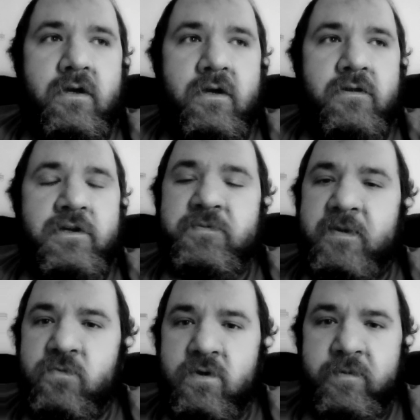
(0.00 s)
There's
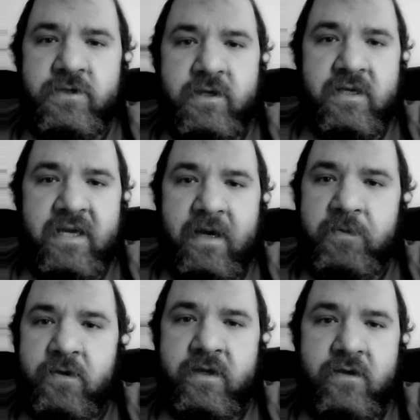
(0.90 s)
been rumors on
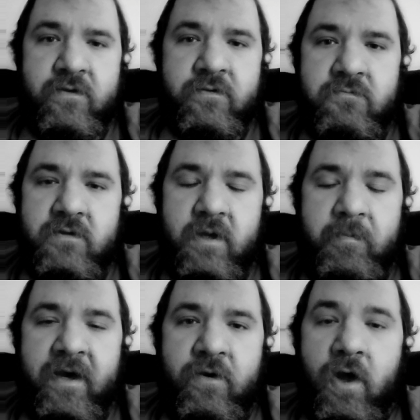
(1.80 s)
Capitol Hill
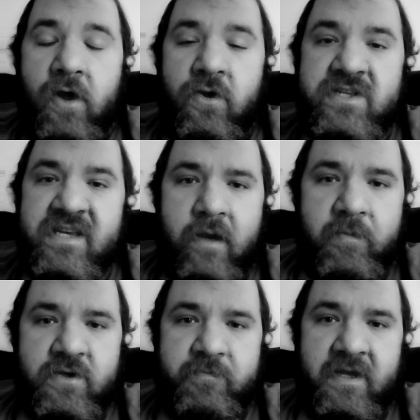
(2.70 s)
about
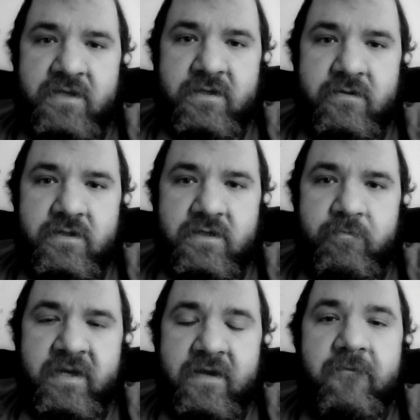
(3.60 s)
Alzheimer's medicines
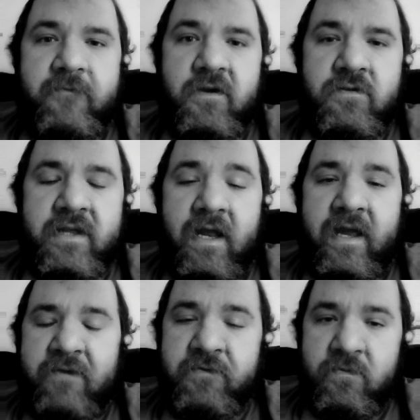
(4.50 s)
being filled, and I
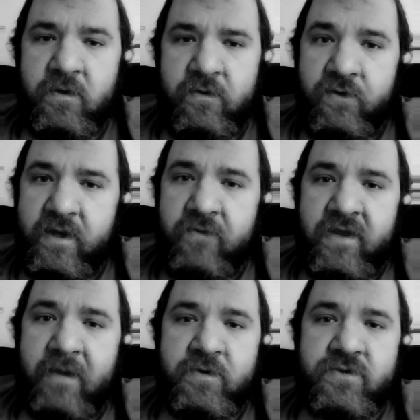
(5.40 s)
have to wonder if
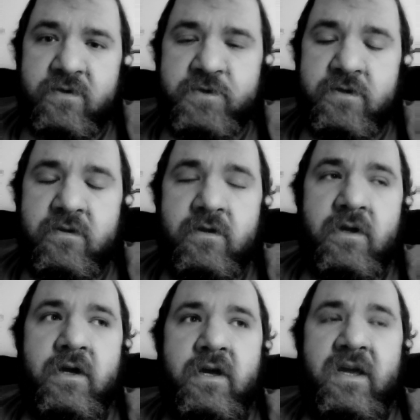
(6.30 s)
that prescription,
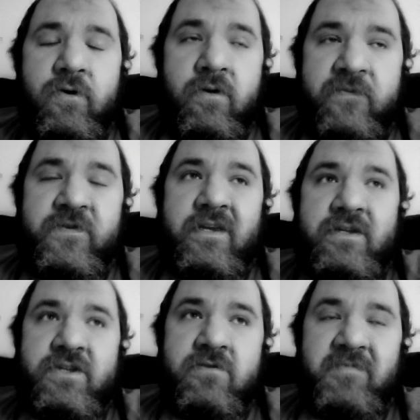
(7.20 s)
or if
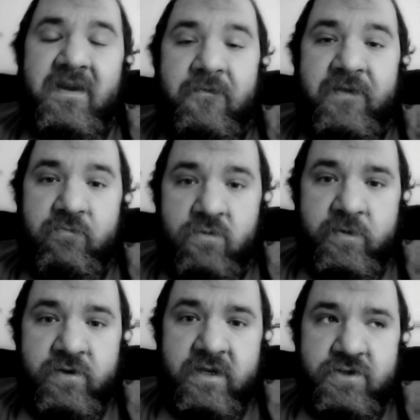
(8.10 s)
that
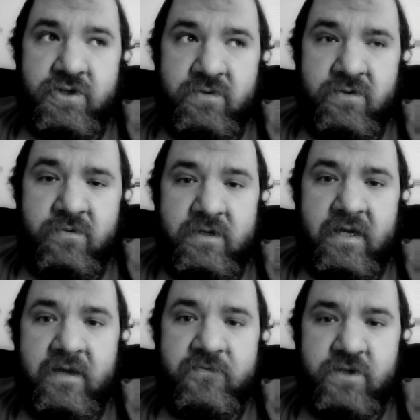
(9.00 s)
rumor is true,
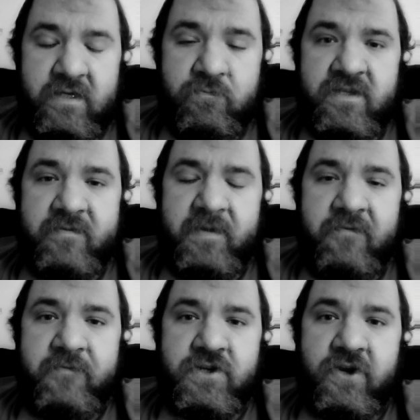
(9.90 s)
and if she was the
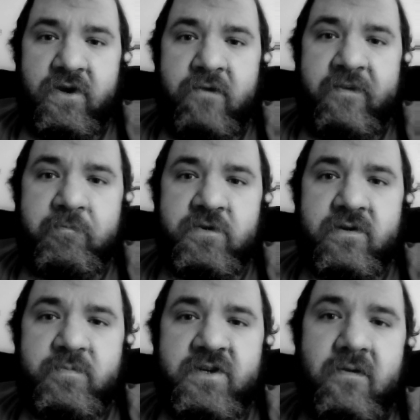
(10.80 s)
beneficiary of that
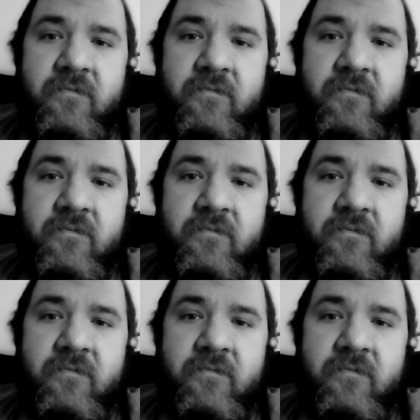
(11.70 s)
prescription.